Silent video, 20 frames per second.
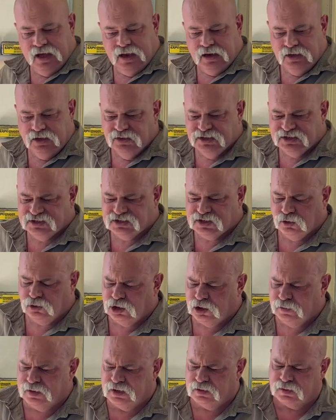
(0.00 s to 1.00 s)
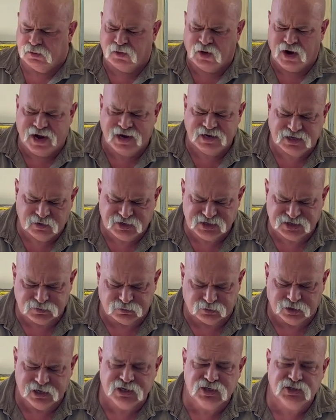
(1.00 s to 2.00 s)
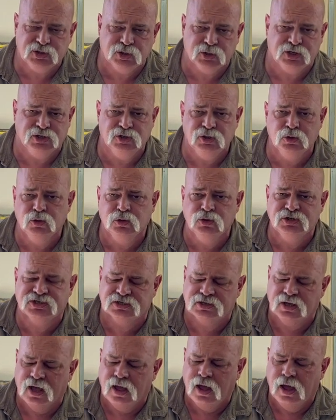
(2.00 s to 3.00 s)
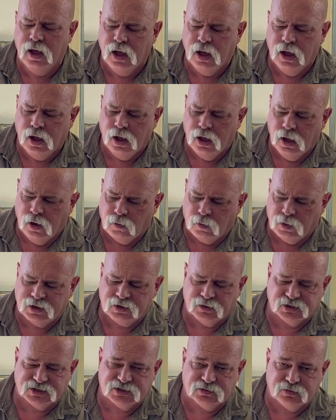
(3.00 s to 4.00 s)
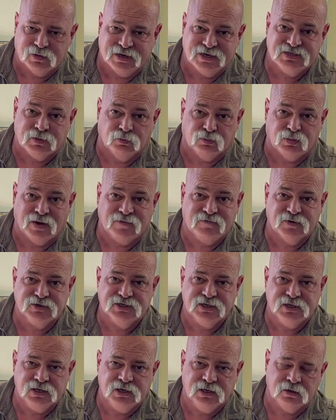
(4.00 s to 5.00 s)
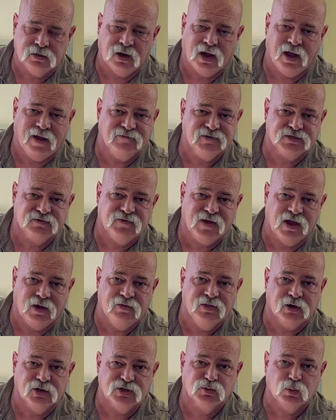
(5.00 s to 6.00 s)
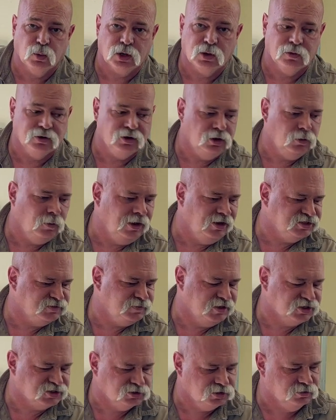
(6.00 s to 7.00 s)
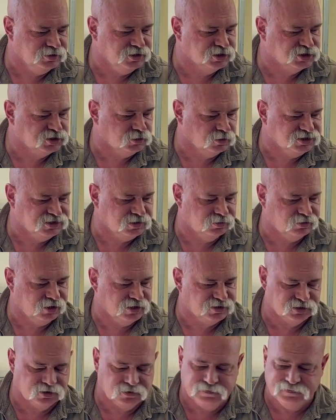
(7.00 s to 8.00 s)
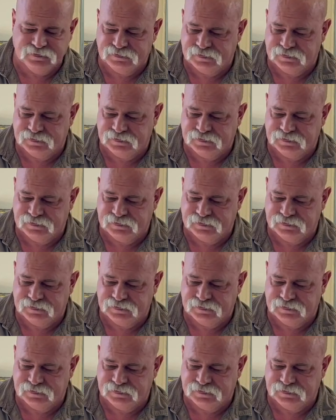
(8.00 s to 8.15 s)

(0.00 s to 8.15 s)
And it uses a little bit of proprietary springs. You can use regular springs and buffers in here. I just found theirs work really well, especially with the short suppressor.